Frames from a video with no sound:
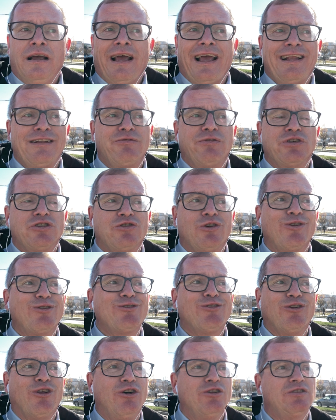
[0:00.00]
And we should
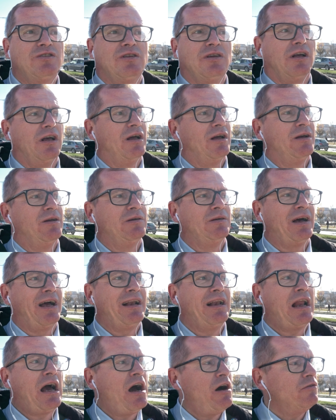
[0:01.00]
not
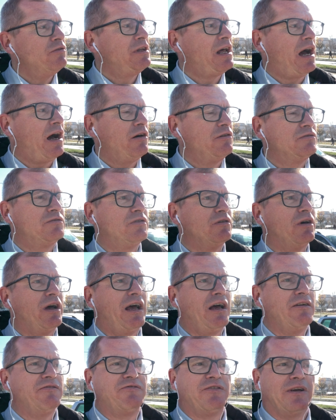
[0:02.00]
allow now to
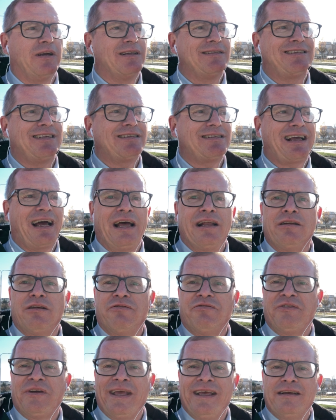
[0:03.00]
have this kind
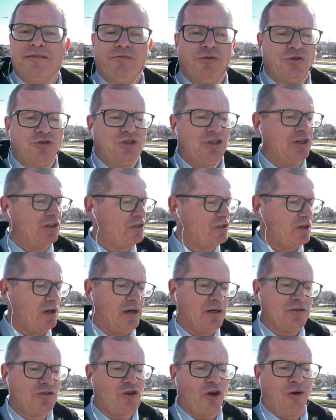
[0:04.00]
of fake Vucic,
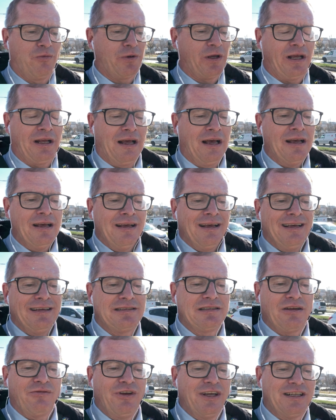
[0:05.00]
Serbia
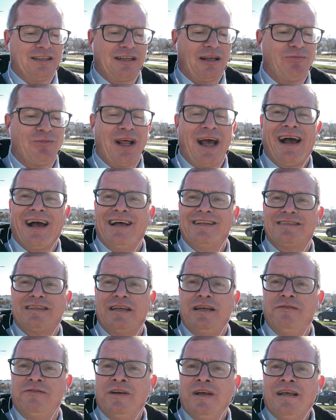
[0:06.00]
is the victim
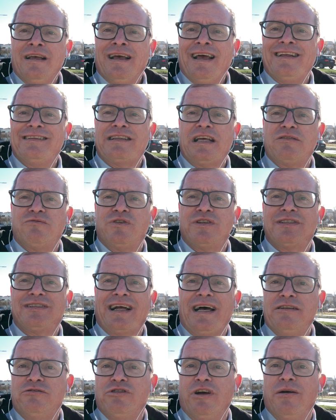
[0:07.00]
narrative, and that we
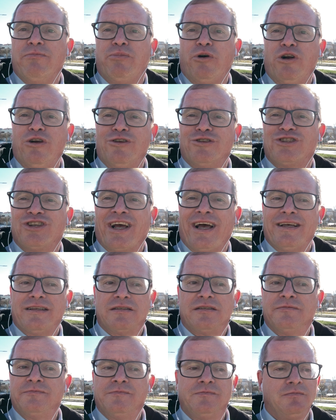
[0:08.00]
start to apologize.